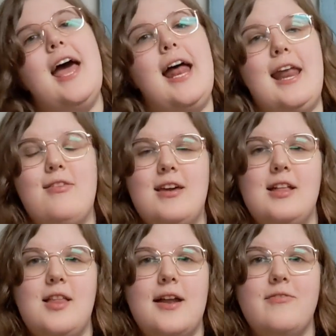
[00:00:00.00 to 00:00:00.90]
and I think a
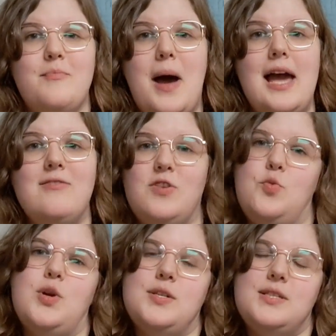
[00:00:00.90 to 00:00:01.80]
lot of my
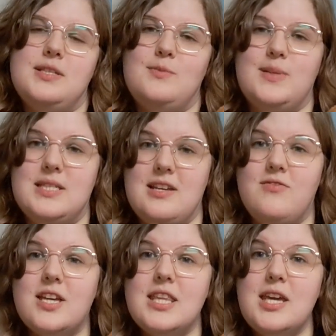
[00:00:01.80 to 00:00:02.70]
viewers
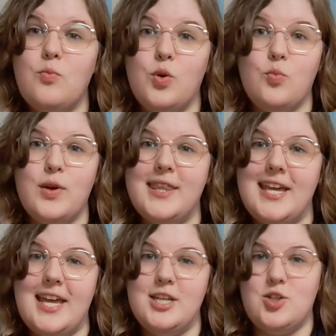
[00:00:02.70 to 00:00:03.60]
specifically would
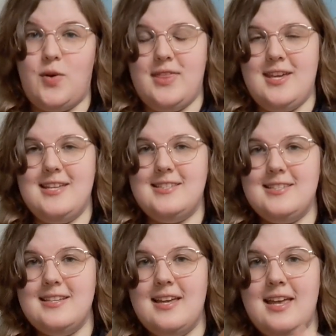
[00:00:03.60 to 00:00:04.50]
really enjoy this.